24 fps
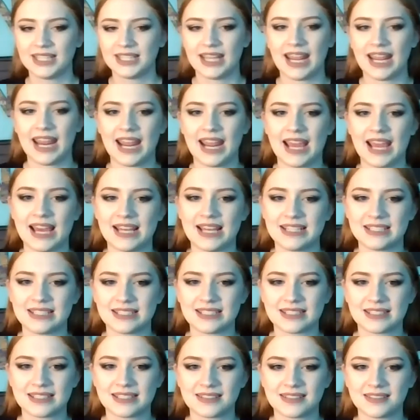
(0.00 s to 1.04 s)

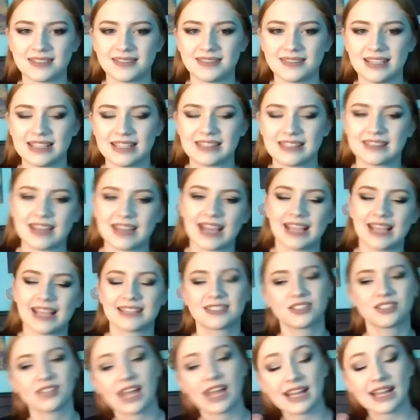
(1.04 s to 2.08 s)
And it's, I get
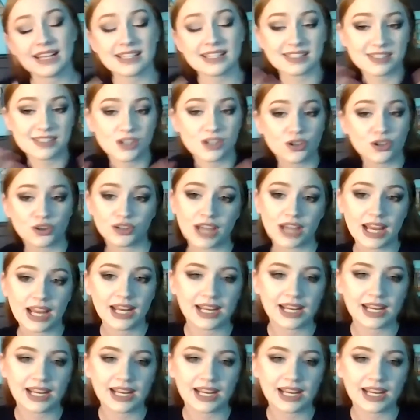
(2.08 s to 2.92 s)
to still create it,